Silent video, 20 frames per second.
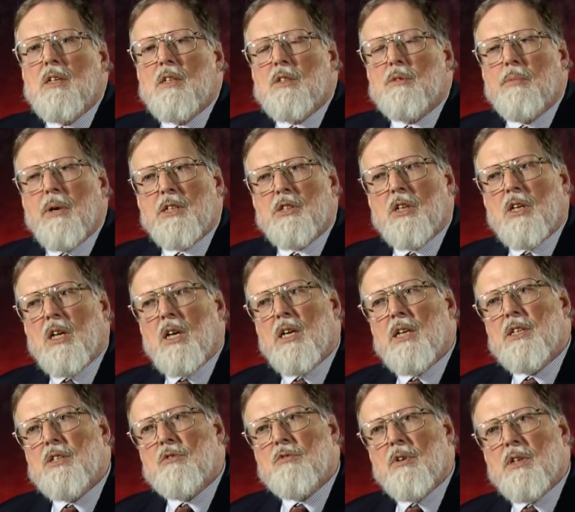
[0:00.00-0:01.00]

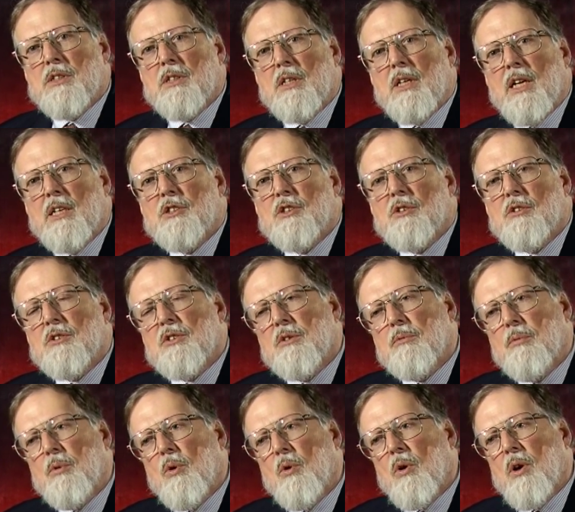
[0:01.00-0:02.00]
specialized residential
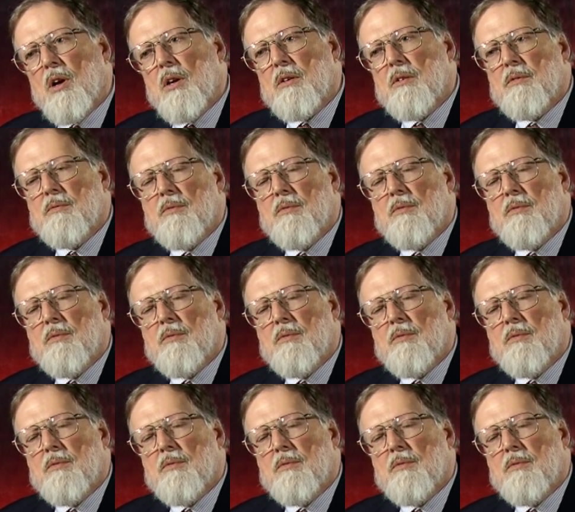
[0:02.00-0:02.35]
support.